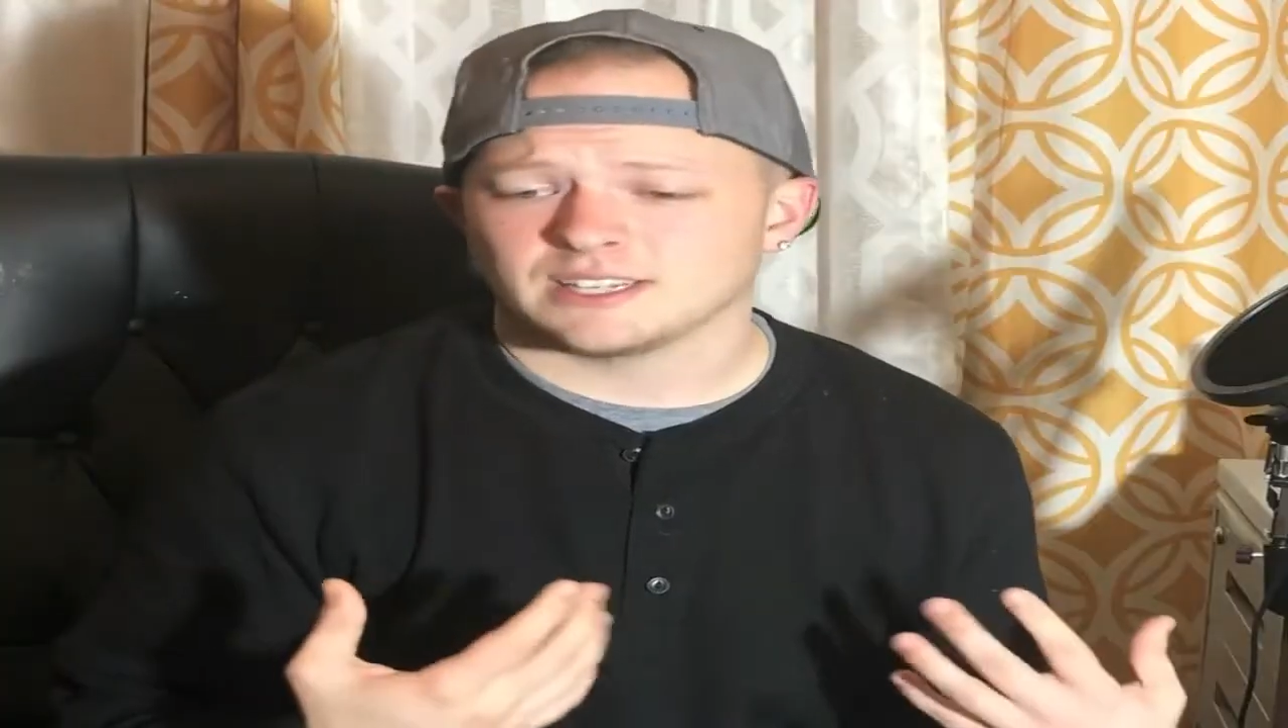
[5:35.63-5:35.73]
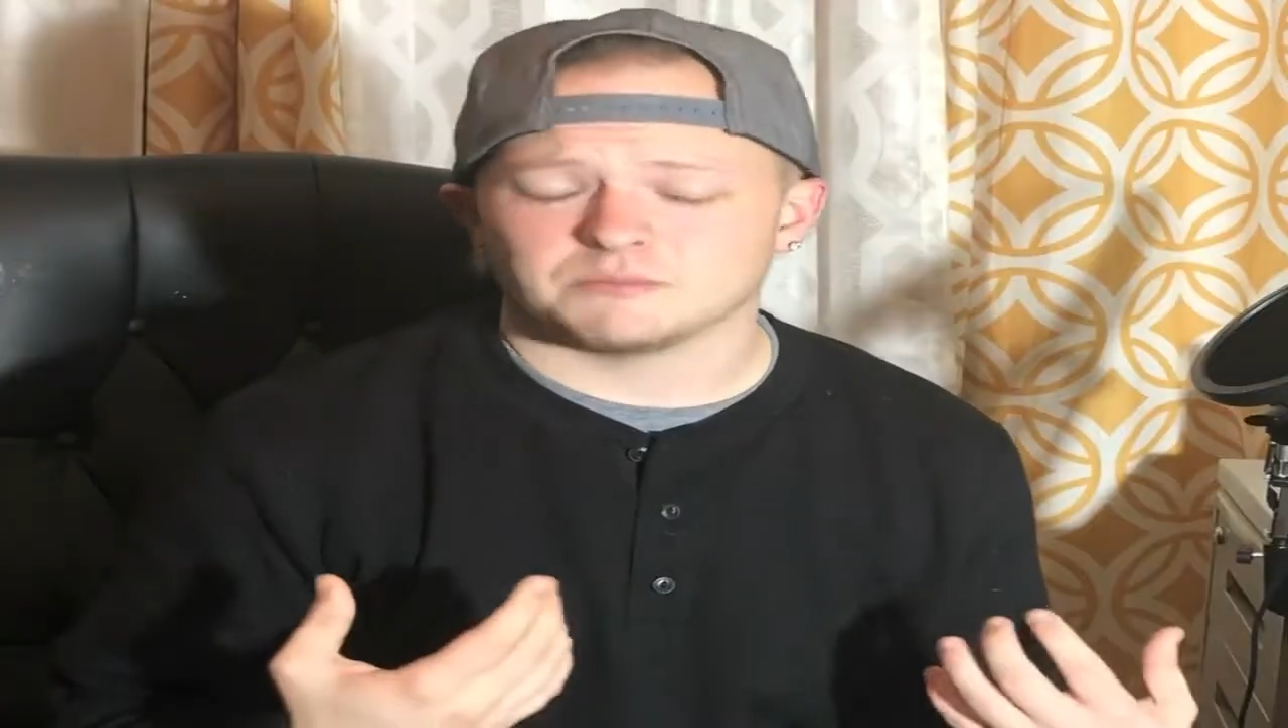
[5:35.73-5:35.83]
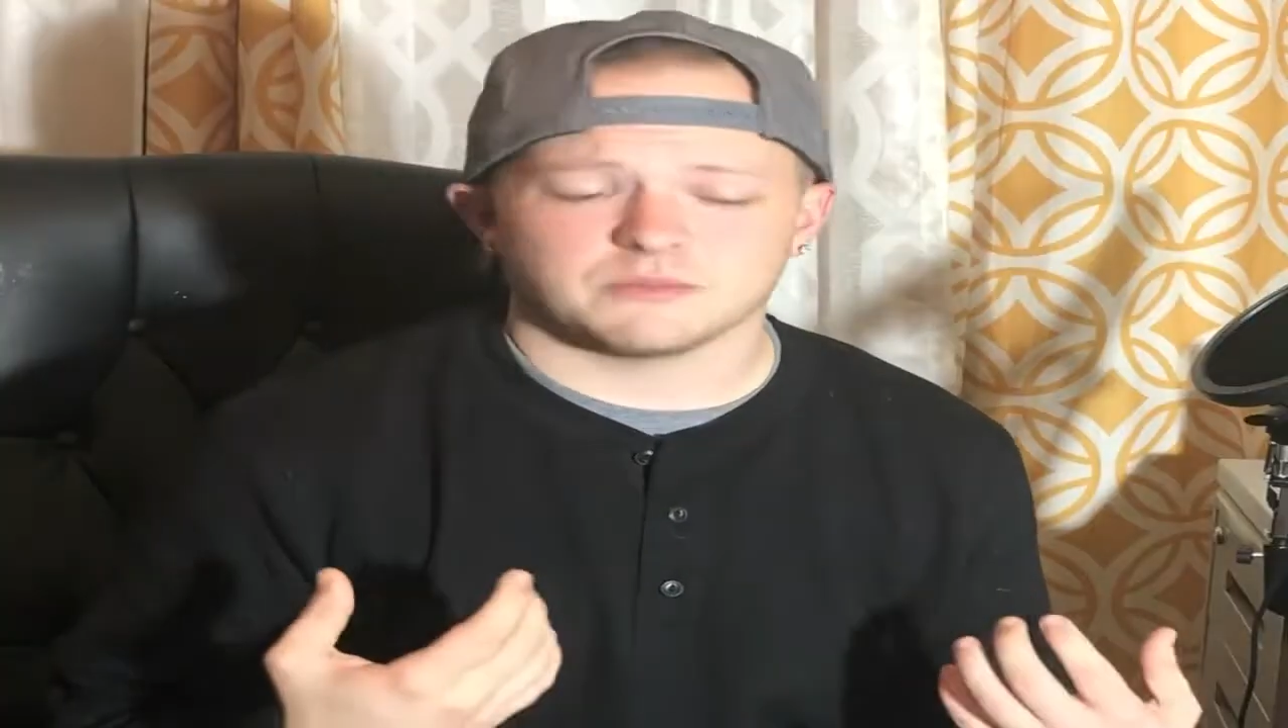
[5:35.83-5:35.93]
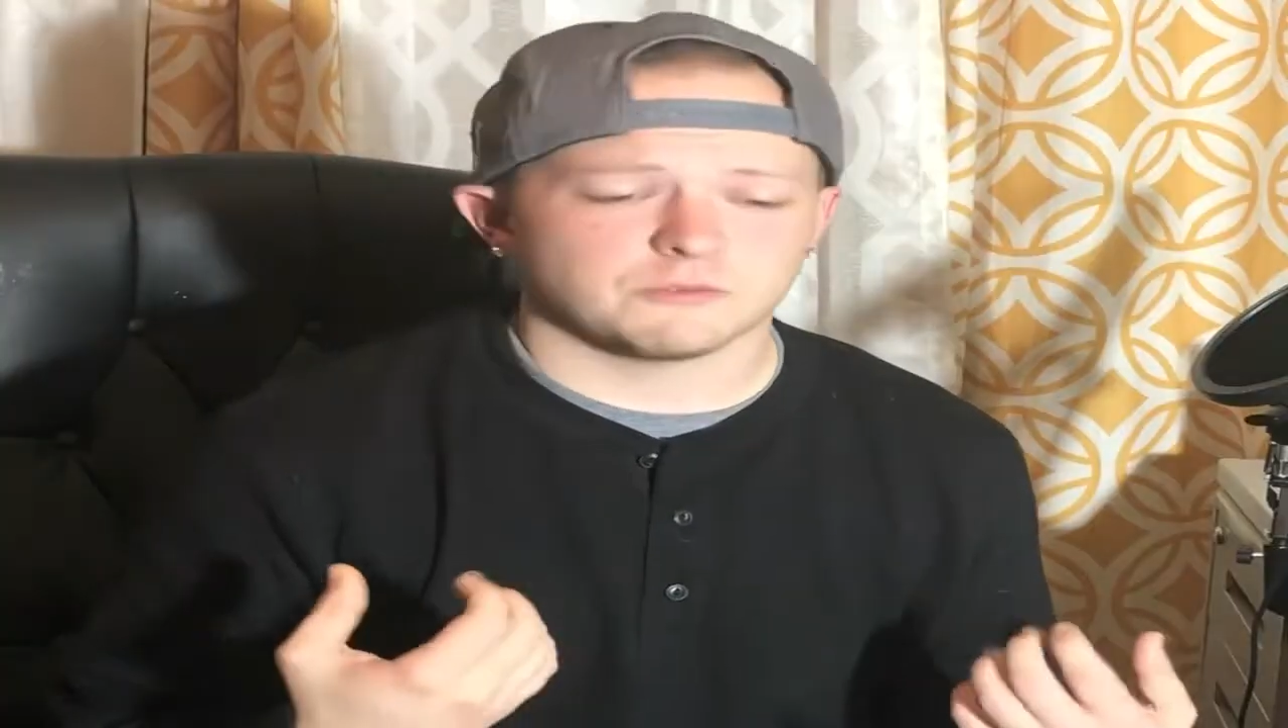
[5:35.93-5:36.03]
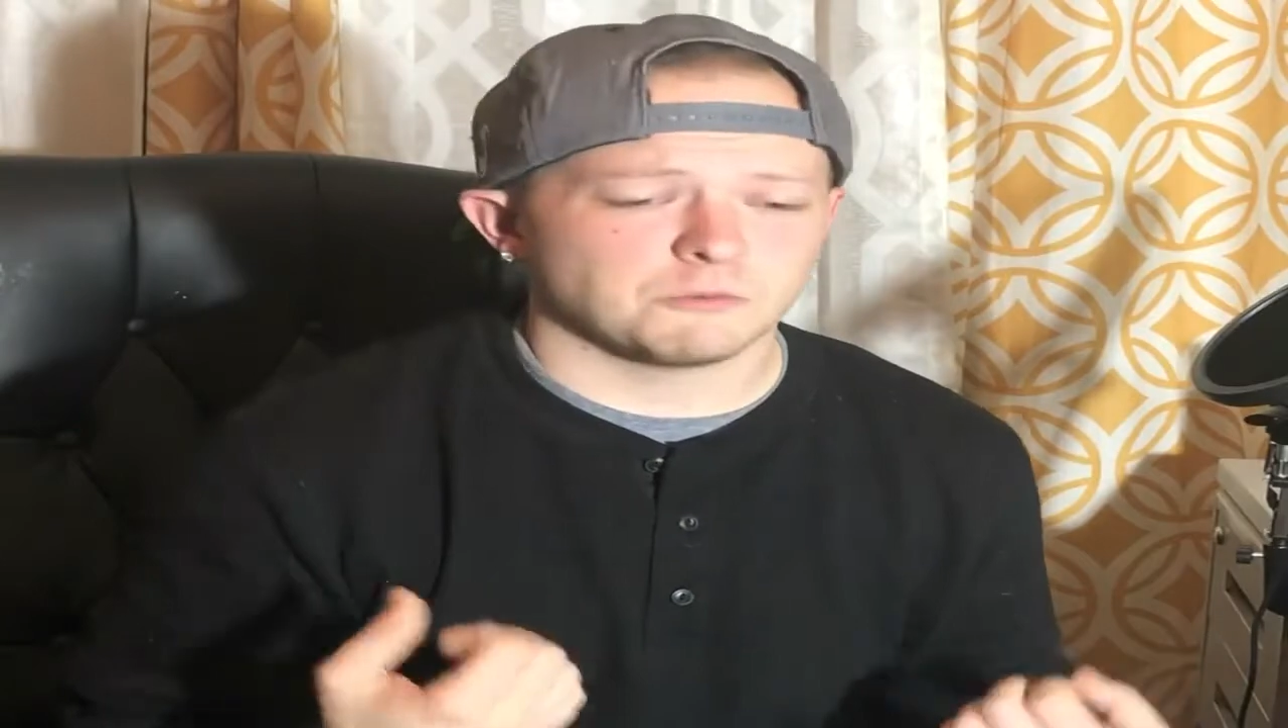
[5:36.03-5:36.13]

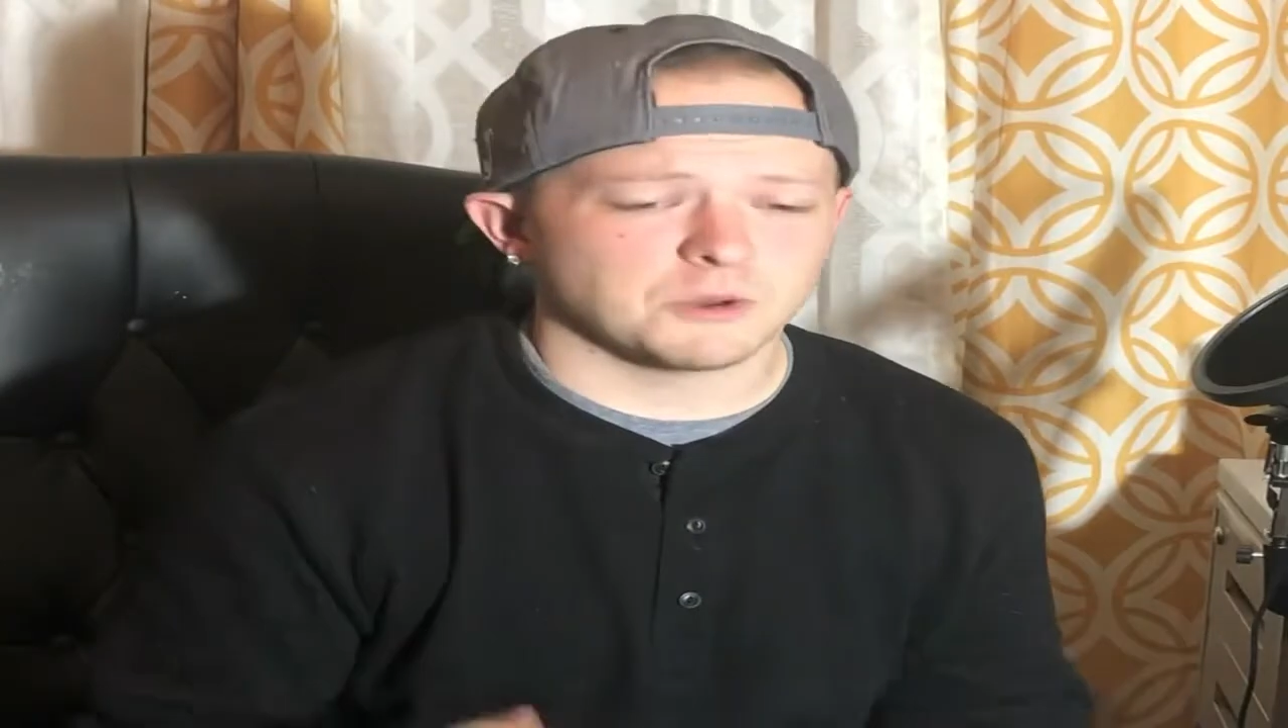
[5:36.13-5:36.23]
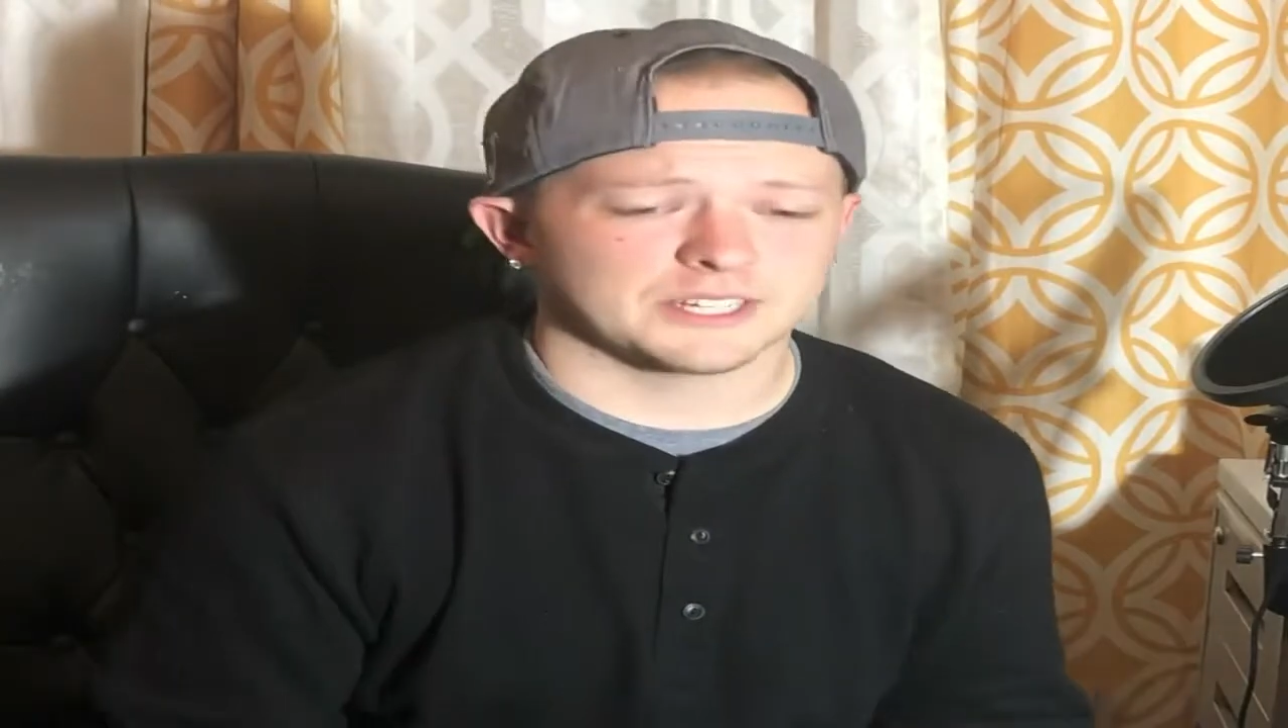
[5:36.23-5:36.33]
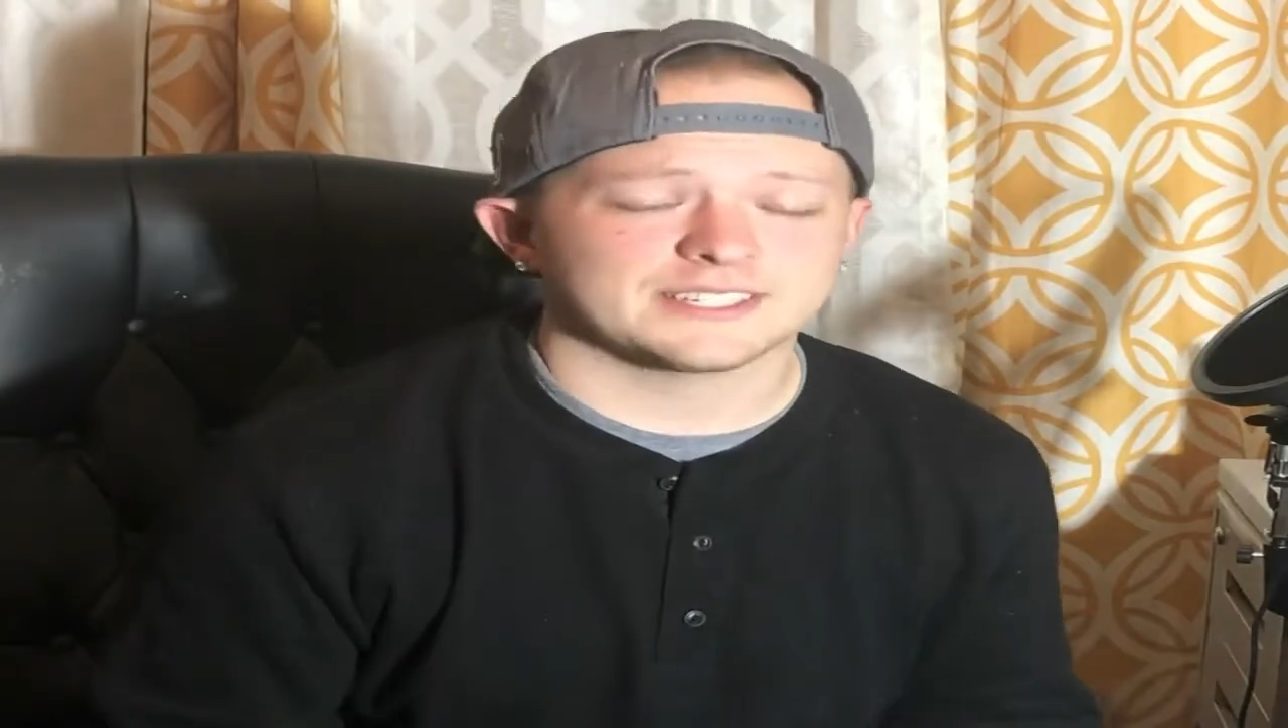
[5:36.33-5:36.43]
and want